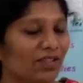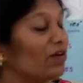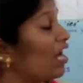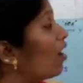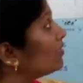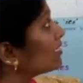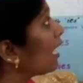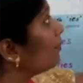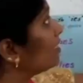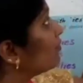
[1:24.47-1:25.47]
So, nouns
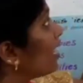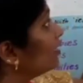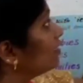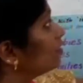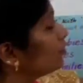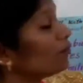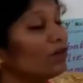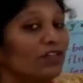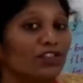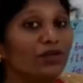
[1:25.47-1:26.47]
can be divided
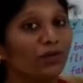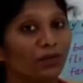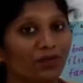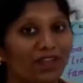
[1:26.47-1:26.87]
into two.